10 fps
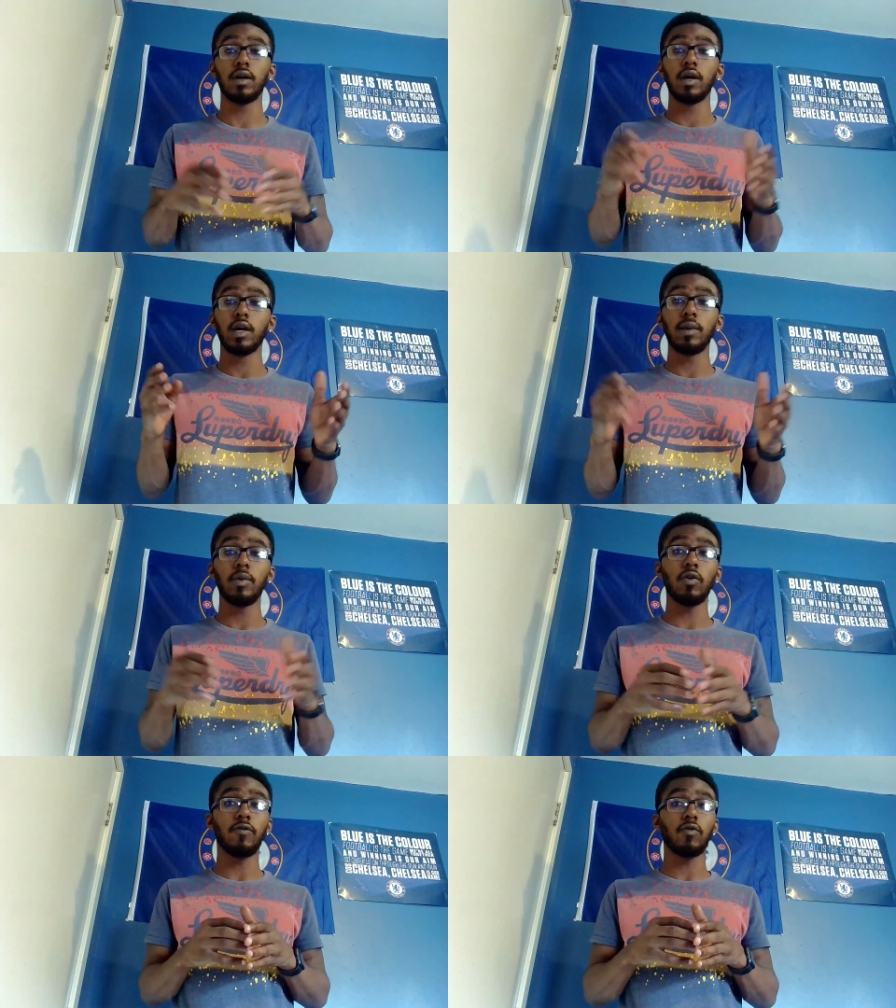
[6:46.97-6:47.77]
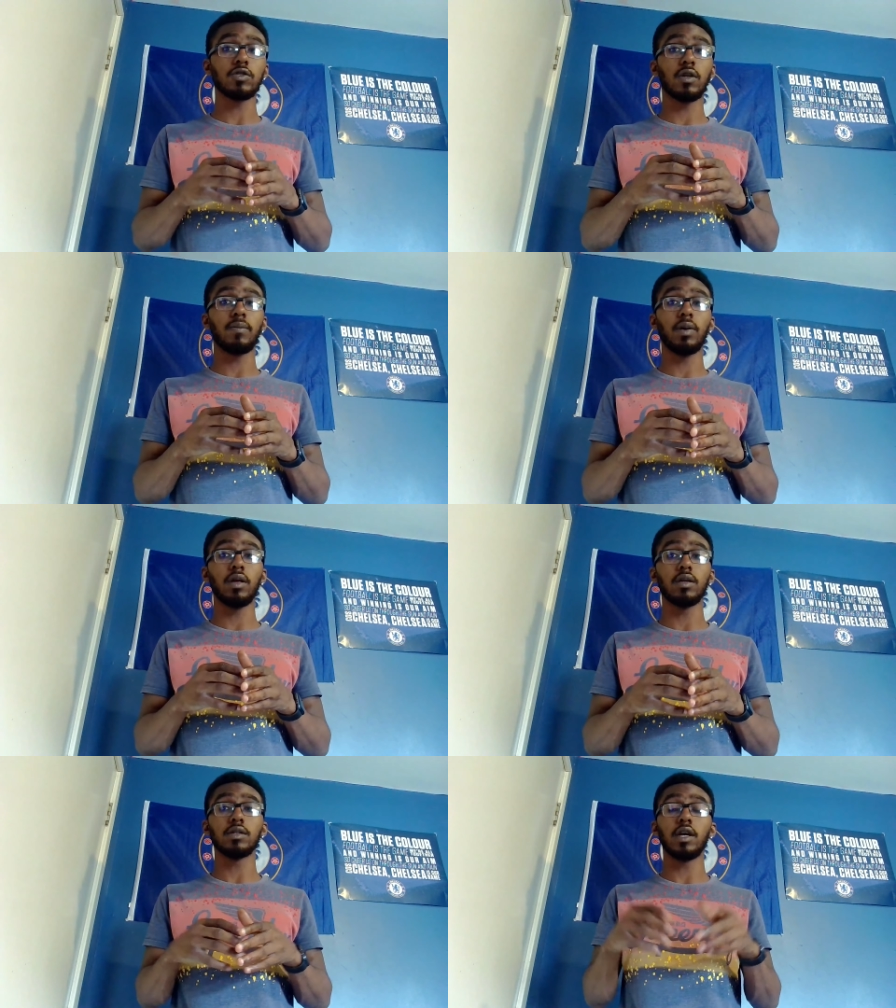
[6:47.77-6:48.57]
Give me your thoughts and
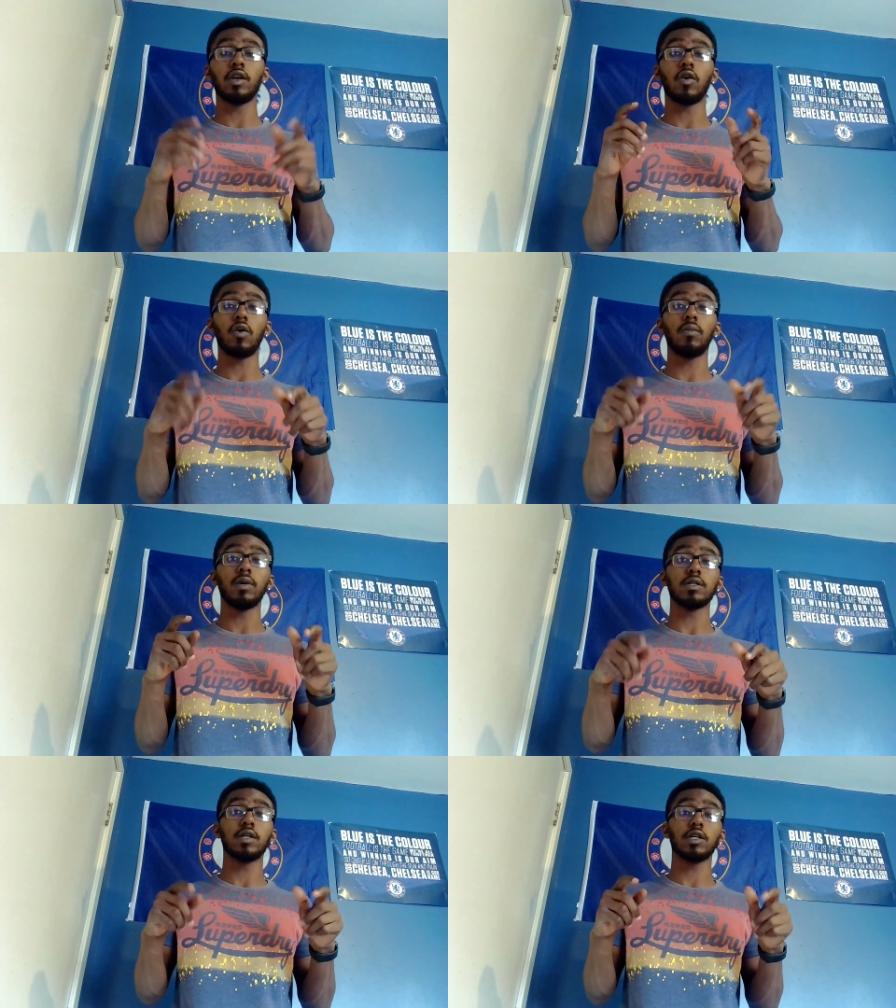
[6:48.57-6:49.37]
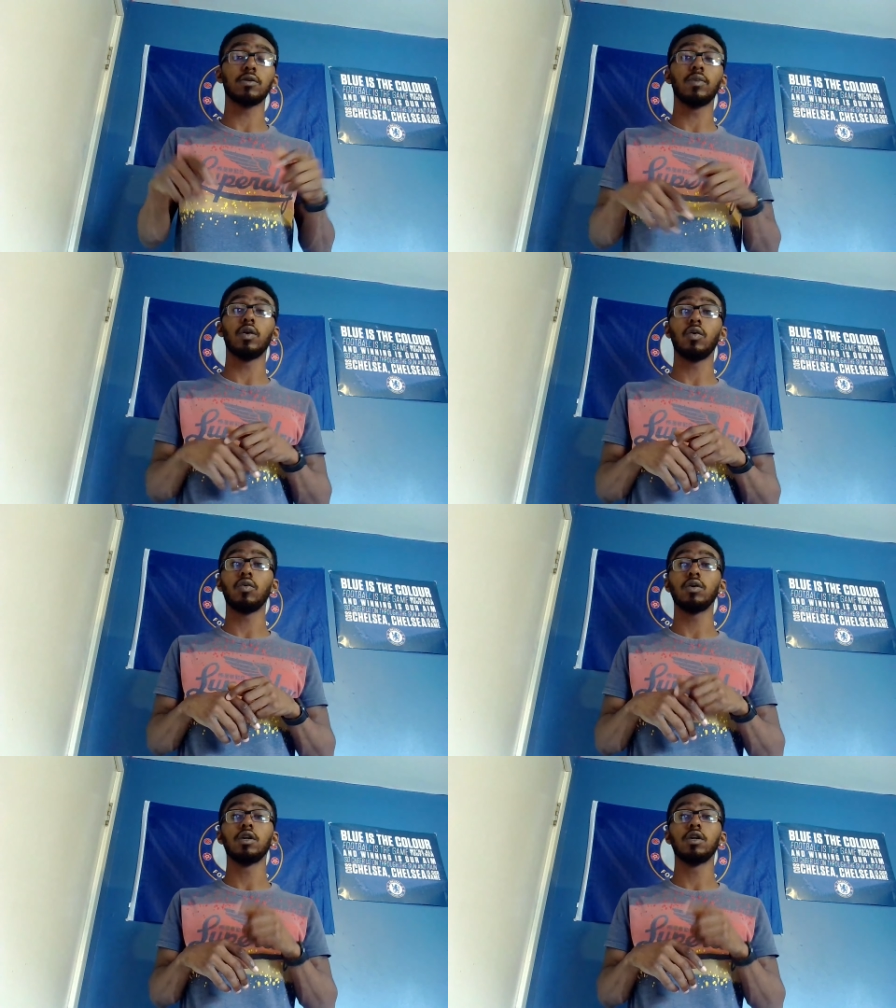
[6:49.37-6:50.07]
opinions in the comment section below.